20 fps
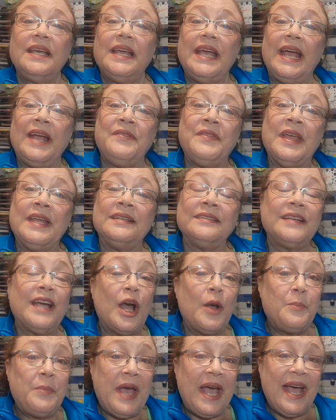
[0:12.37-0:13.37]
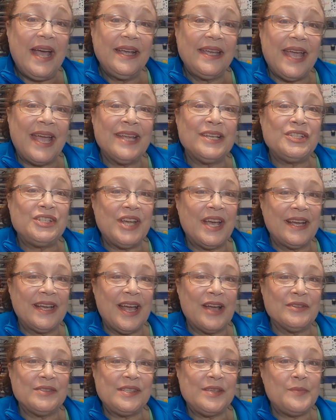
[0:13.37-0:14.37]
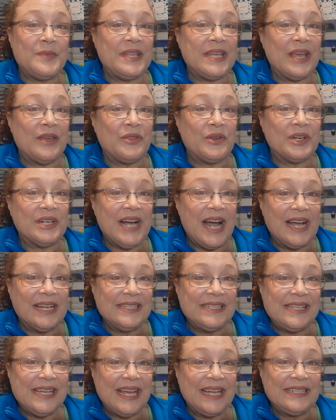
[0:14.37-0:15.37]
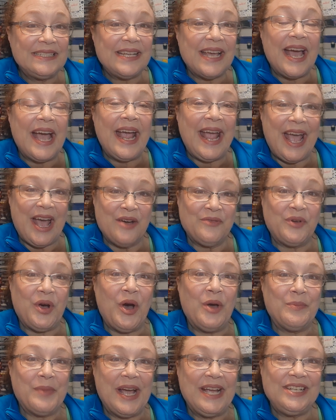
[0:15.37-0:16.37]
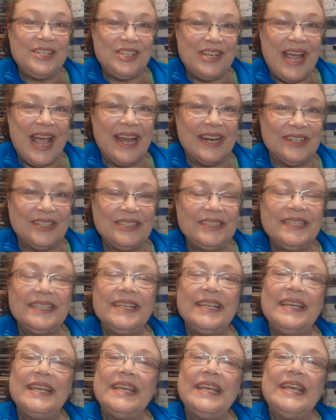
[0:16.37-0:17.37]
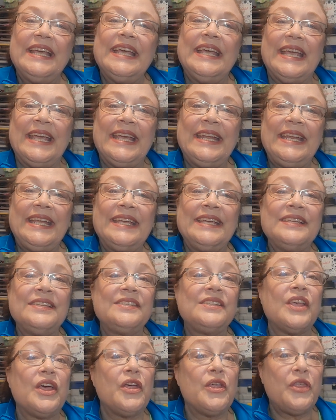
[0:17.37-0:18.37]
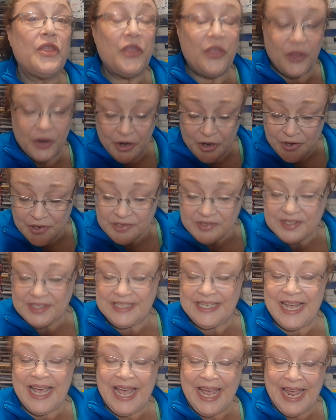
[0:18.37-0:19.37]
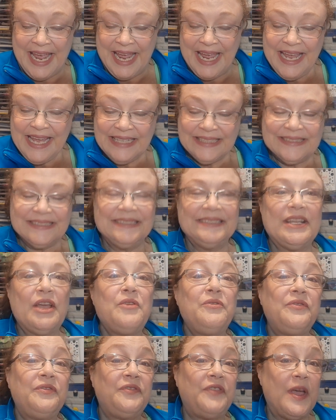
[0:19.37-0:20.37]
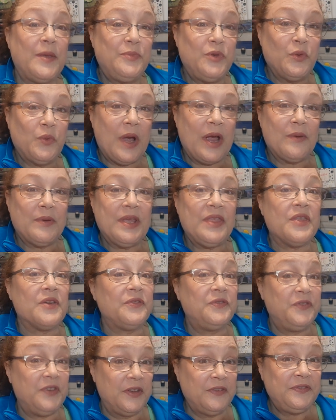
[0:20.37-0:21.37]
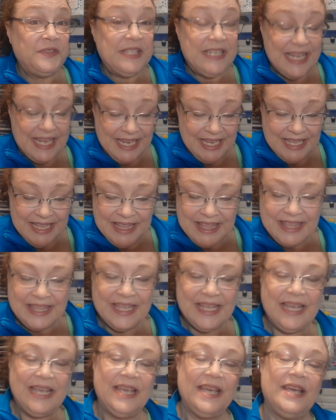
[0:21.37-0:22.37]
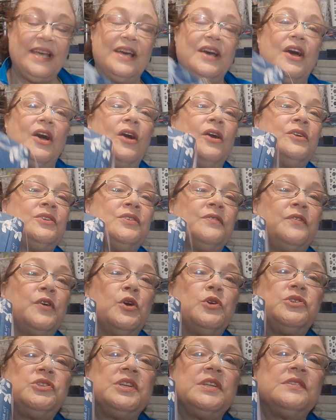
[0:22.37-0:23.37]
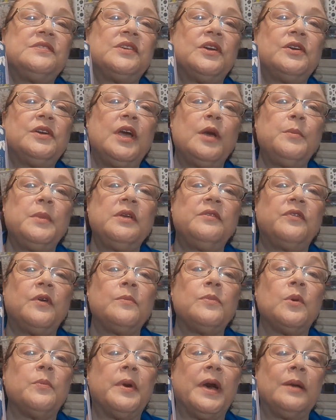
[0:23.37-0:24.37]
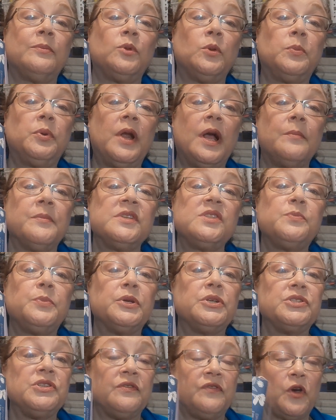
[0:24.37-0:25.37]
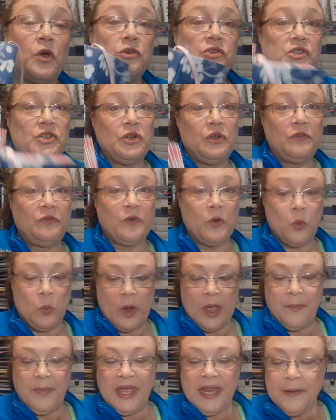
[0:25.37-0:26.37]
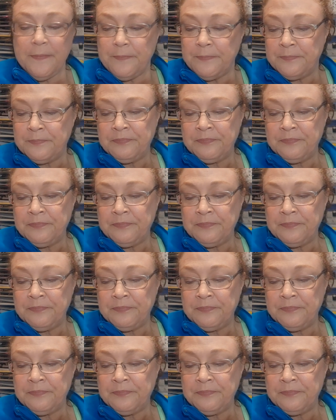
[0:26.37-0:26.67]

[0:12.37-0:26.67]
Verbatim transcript: and then come back and check out some of the other content I have on my channel. It is Thursday, February the 15th. Our devotions are coming from the Bible Promise Book Devotional for Women.